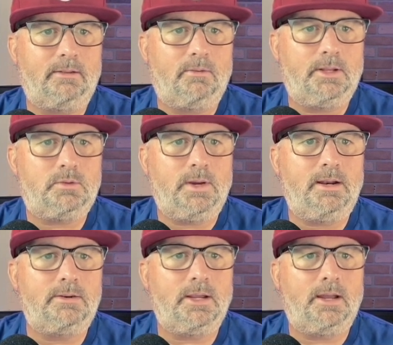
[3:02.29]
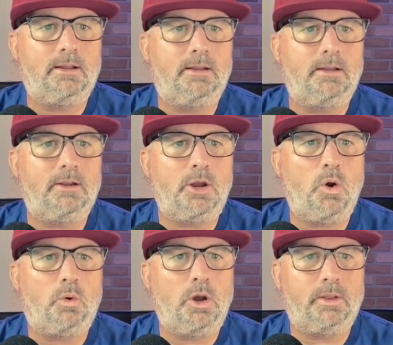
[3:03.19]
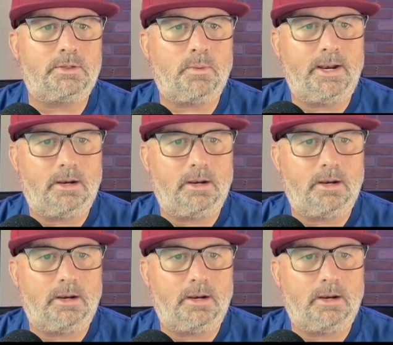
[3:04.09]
Let's write let's write a